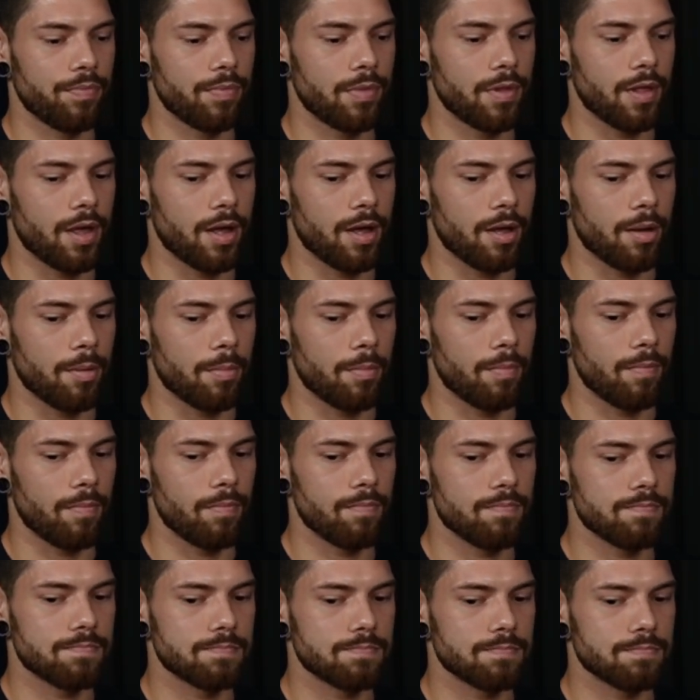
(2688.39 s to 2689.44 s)

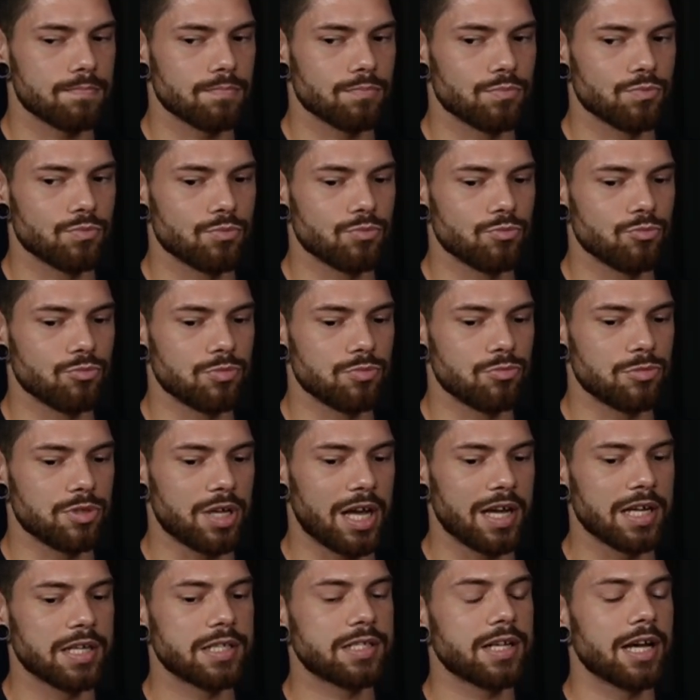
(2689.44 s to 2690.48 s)

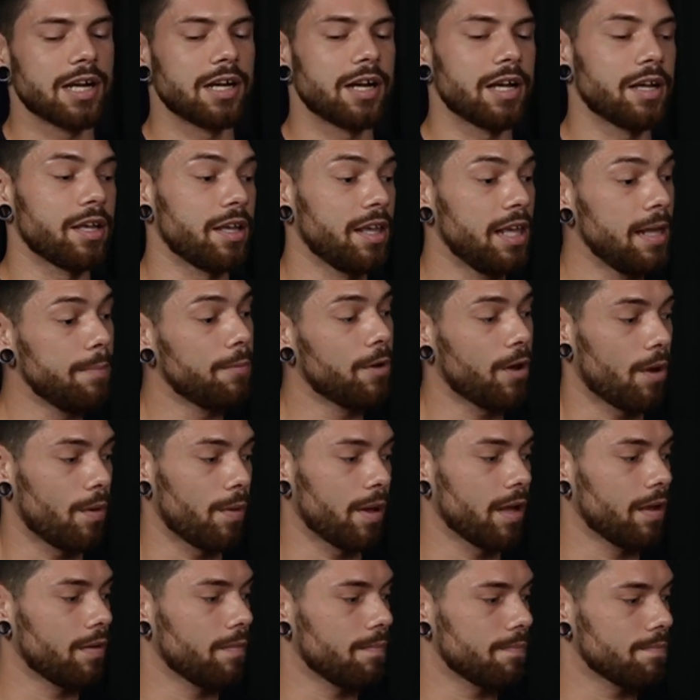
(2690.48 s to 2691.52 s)
I decided I could keep
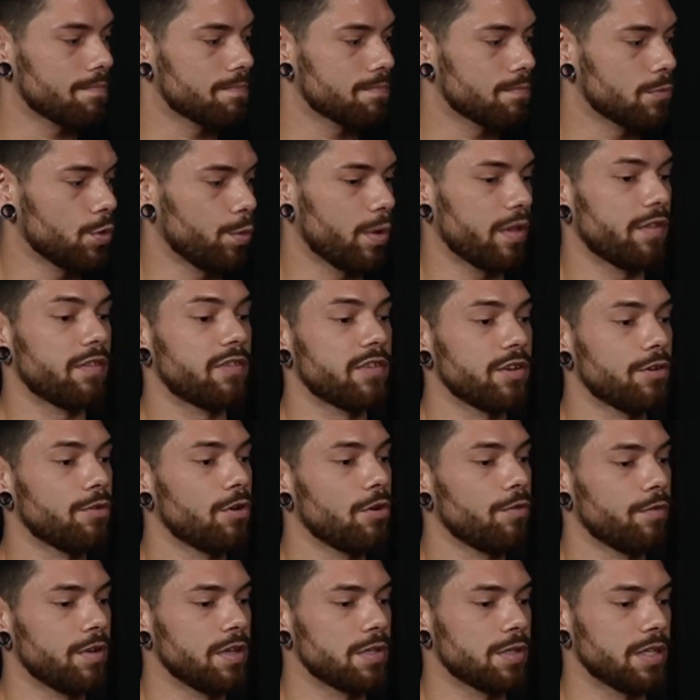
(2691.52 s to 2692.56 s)
going with
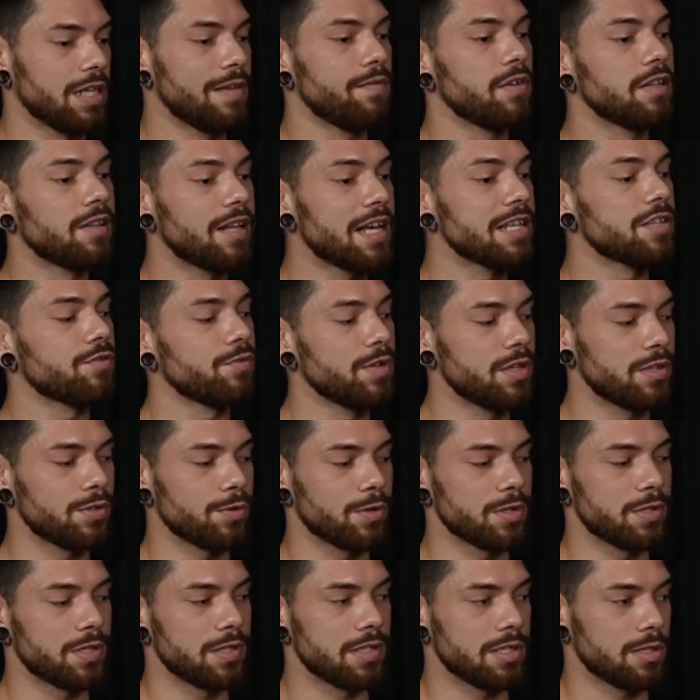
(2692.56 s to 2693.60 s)
even less
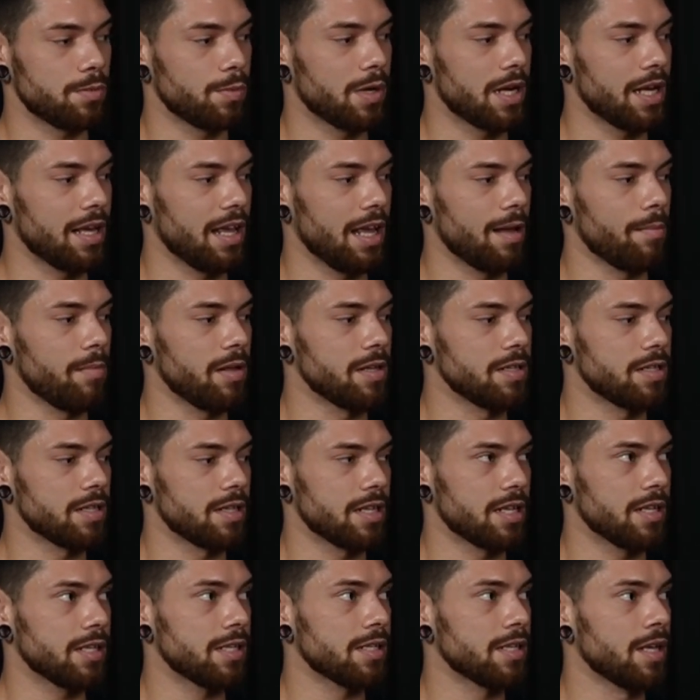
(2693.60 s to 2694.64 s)
resources than when I came into
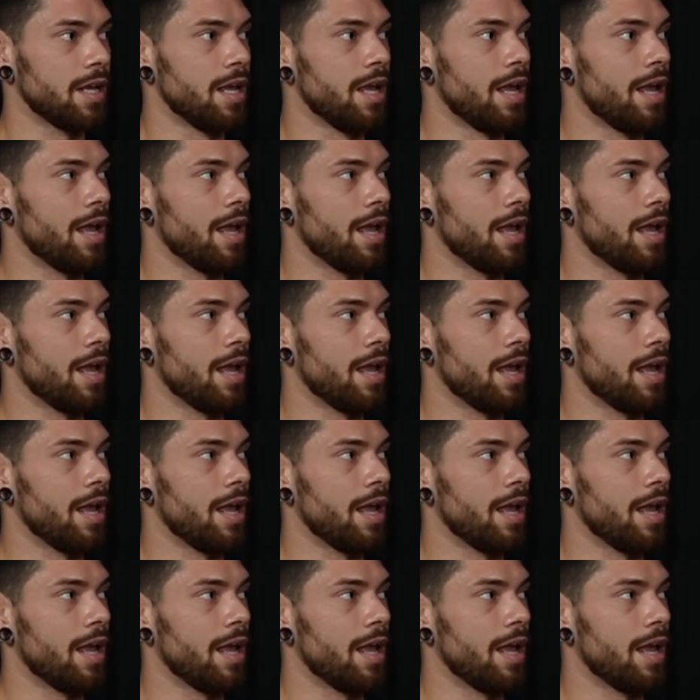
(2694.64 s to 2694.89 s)
this,